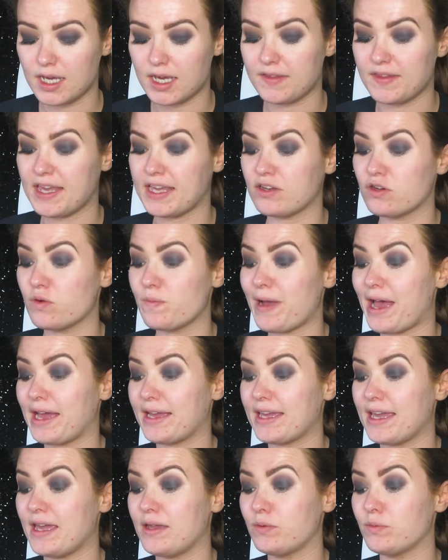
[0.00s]
And then go
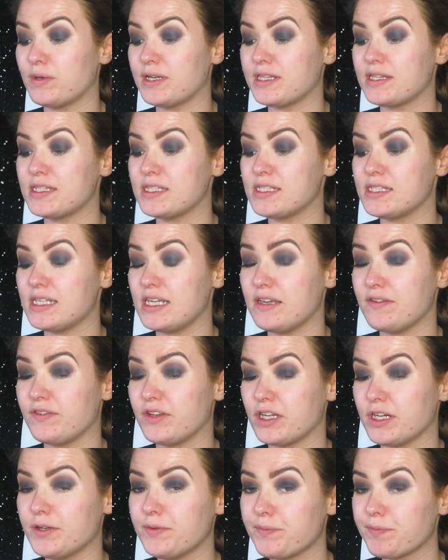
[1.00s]
back in with
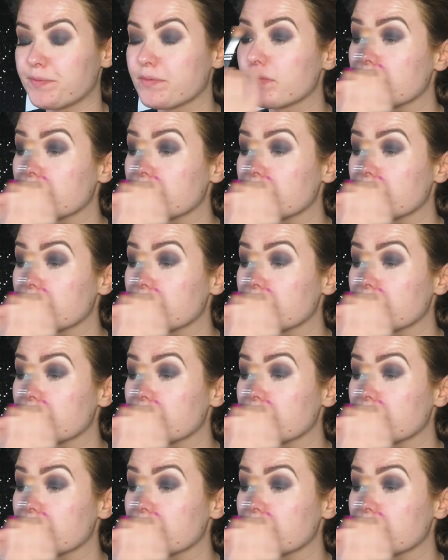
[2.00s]
Savior